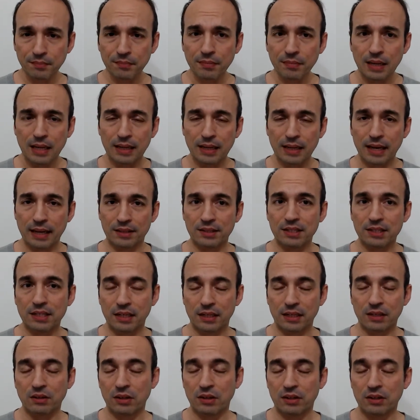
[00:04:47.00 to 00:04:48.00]

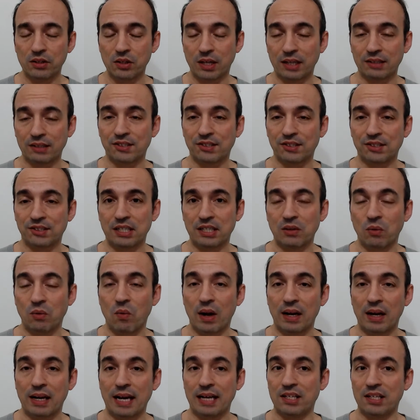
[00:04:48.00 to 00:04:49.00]
Here you can see the
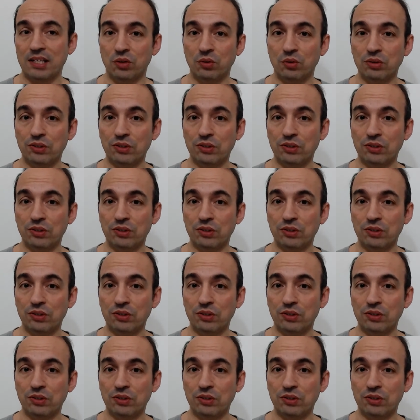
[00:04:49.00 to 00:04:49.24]
one I used.